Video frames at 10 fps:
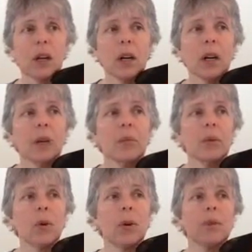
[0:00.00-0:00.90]

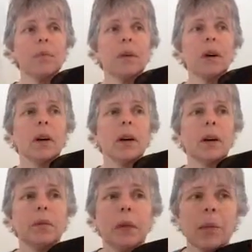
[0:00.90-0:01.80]
Or
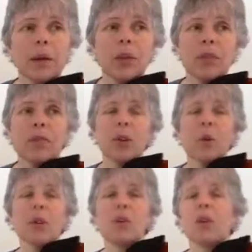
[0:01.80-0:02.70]
maybe just a
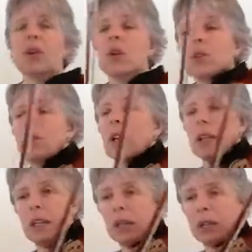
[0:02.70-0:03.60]
few other notes,
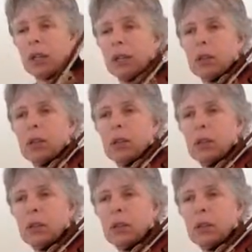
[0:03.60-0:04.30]
like here we go.